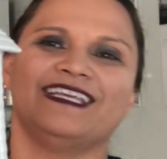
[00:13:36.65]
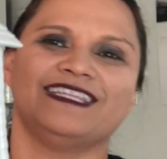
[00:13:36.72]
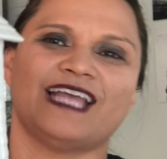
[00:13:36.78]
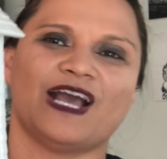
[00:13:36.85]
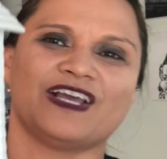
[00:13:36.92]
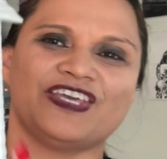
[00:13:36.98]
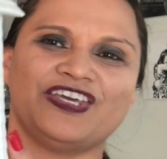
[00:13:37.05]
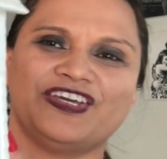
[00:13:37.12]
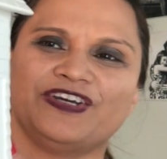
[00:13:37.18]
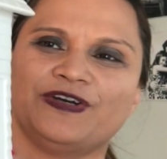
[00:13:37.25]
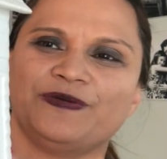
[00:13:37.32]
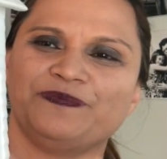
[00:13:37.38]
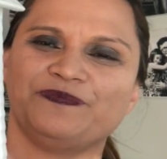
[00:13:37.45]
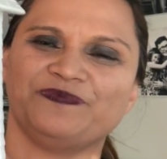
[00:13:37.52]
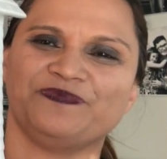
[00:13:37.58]
Not
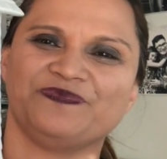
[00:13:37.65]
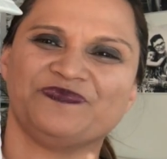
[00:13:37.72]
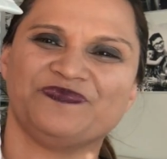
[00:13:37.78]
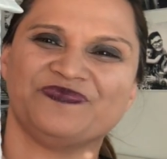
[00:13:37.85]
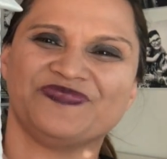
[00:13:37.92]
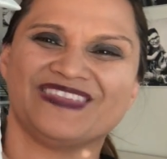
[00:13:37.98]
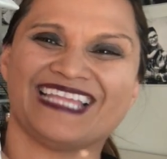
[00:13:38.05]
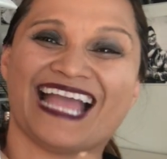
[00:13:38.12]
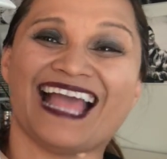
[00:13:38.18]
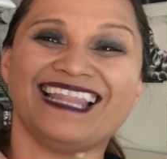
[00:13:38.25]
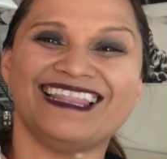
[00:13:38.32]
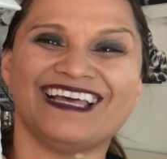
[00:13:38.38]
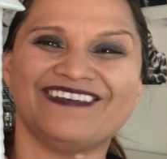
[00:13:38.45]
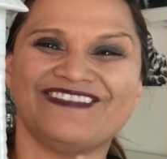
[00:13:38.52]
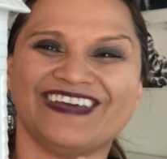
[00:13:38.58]
cute? I
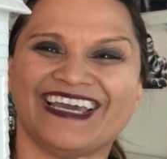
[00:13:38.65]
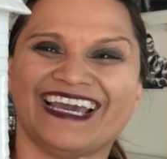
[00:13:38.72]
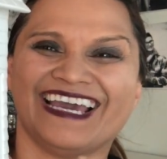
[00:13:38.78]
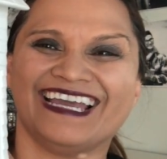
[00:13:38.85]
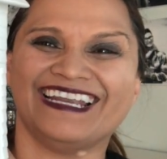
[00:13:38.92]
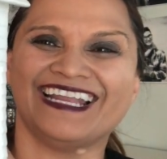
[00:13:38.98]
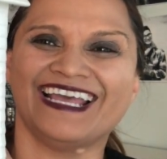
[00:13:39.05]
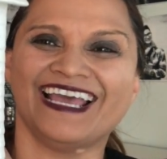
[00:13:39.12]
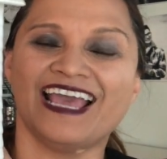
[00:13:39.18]
love it.